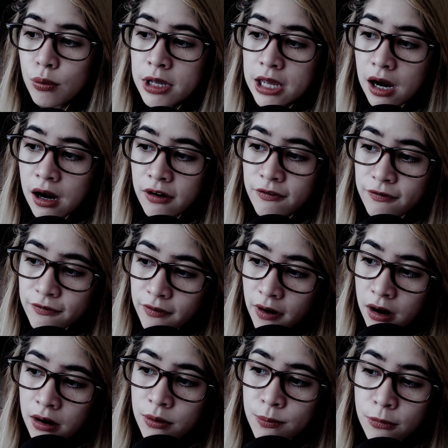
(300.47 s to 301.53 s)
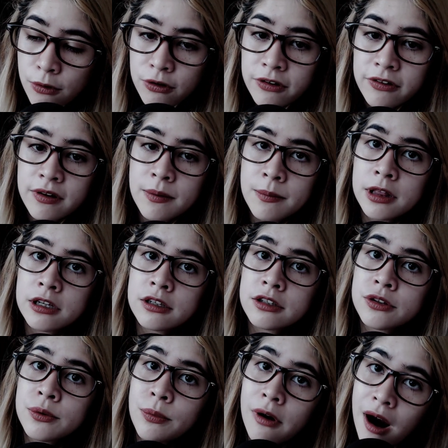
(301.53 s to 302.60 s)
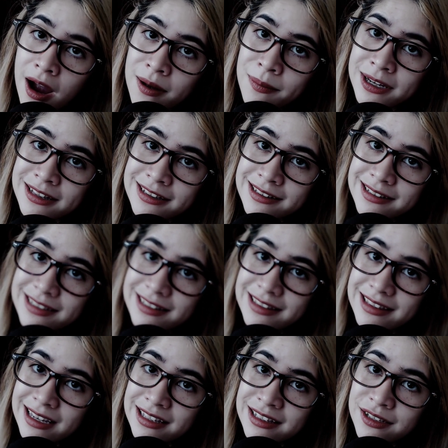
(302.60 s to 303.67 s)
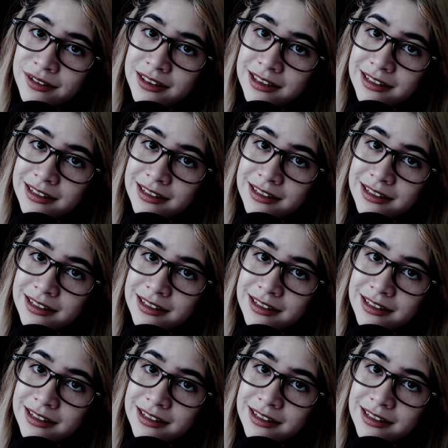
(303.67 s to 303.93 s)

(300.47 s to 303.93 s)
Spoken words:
We are far more similar to primates than you'd